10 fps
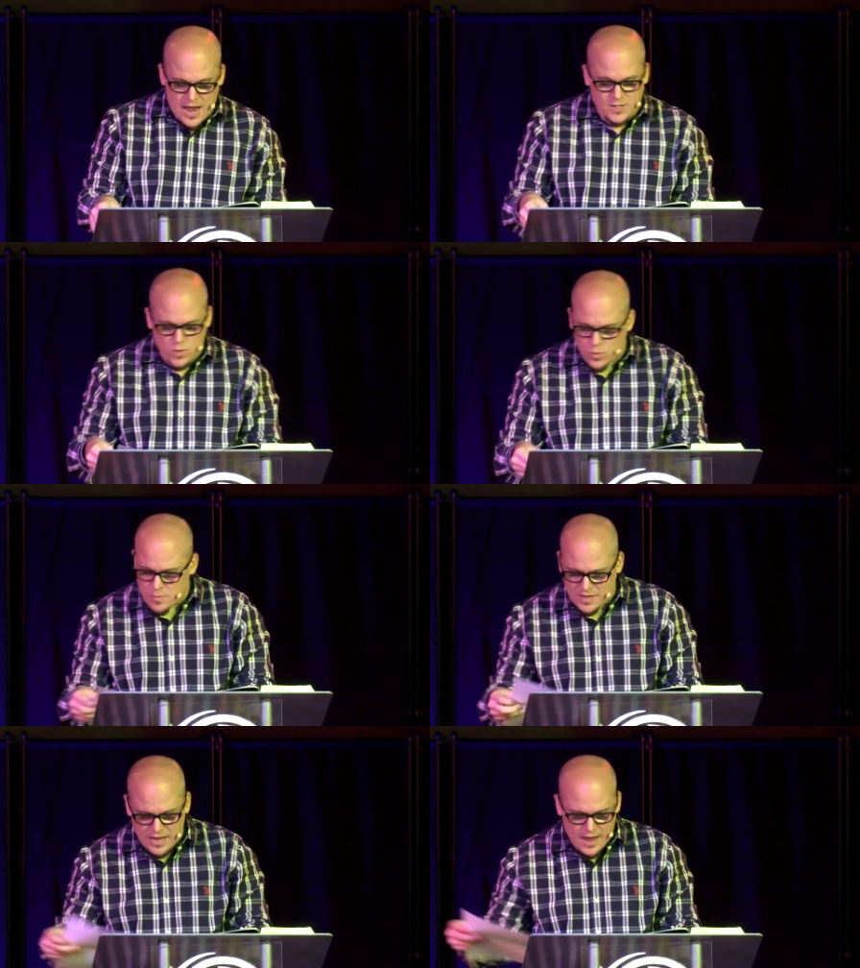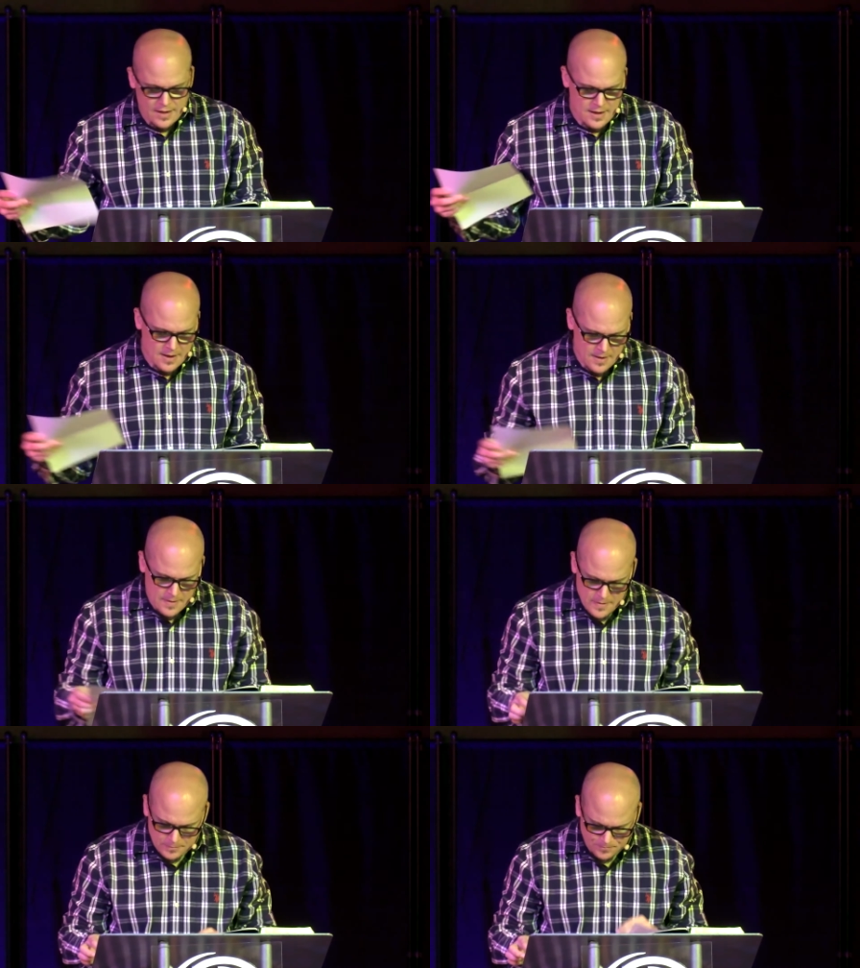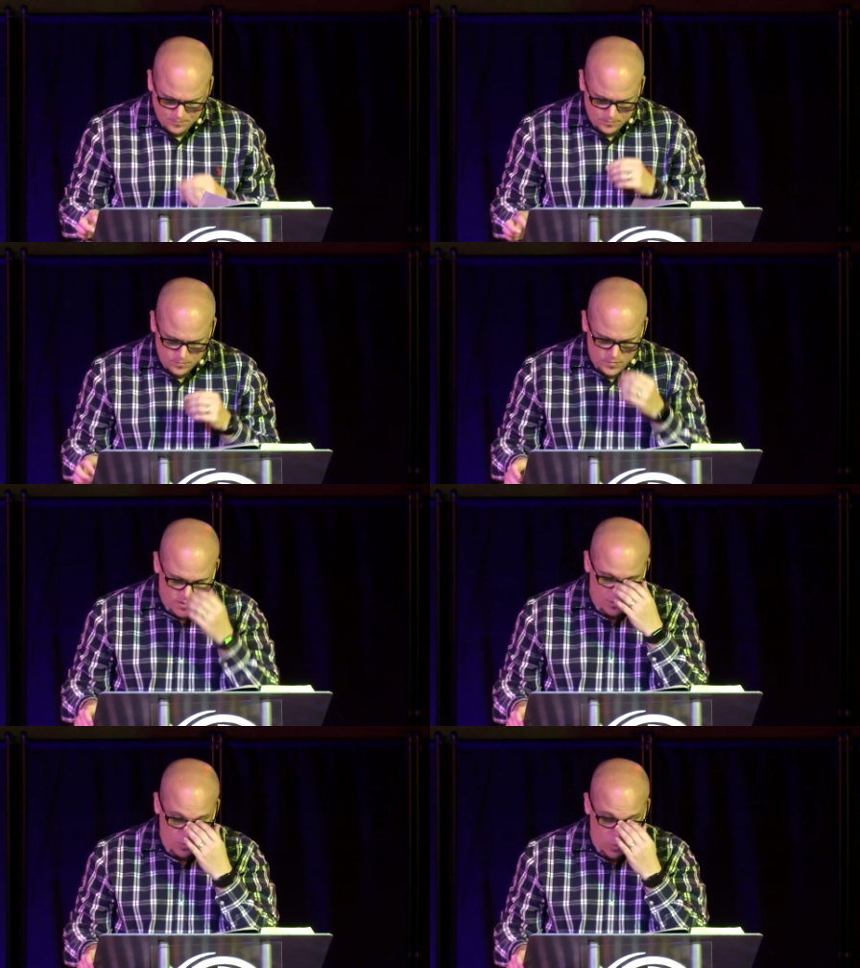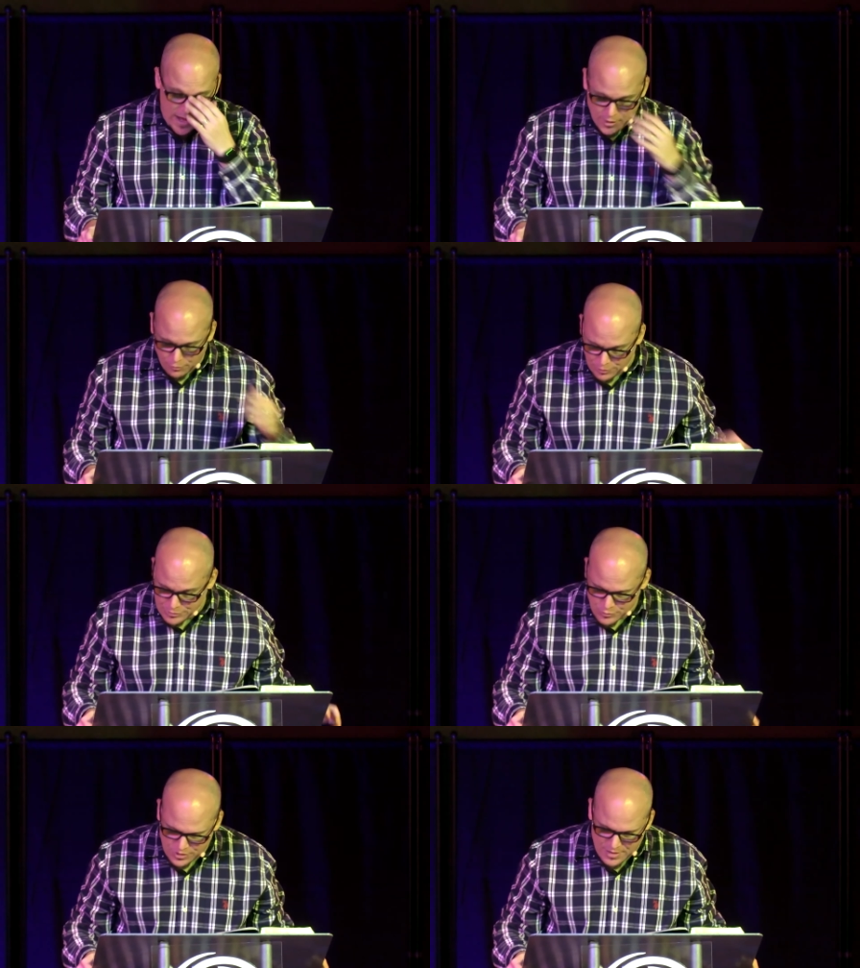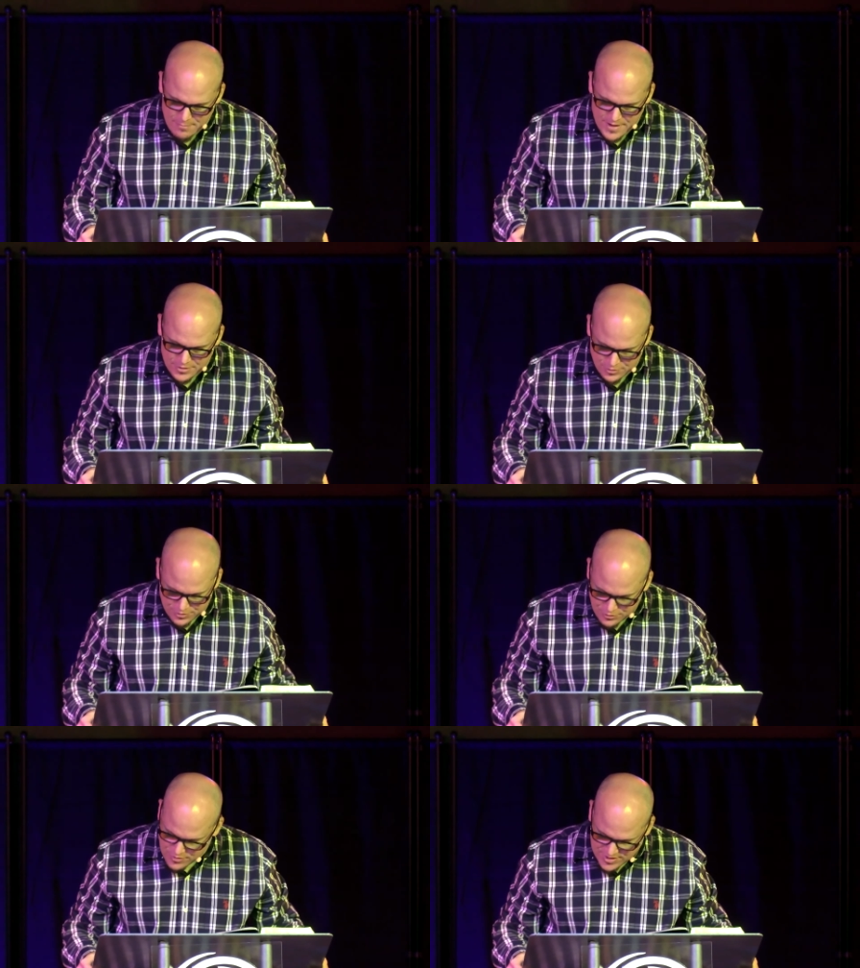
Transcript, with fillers: As when we began, Wayne Grudem will come minister to